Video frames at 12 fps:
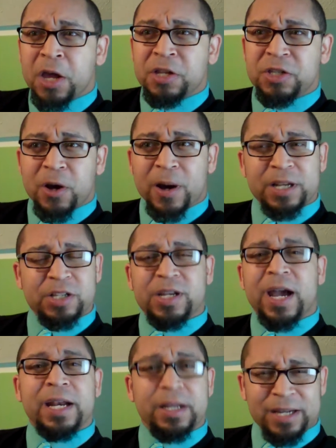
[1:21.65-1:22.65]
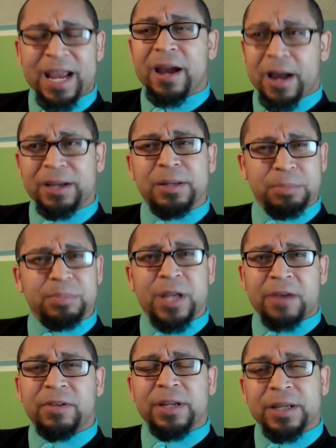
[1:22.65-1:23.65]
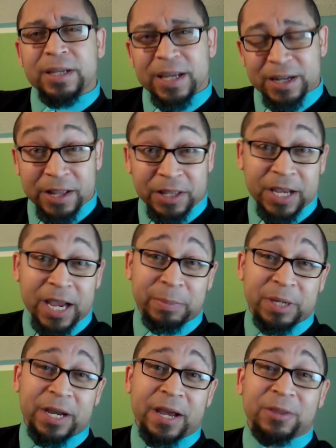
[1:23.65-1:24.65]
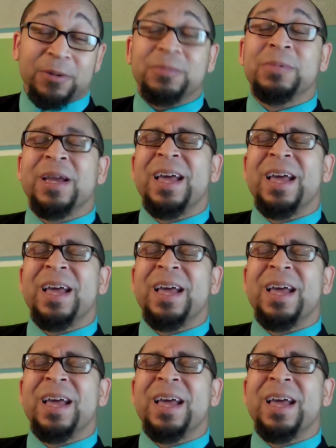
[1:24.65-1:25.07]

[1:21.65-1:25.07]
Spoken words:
So I decided, yeah, I can definitely get another game together.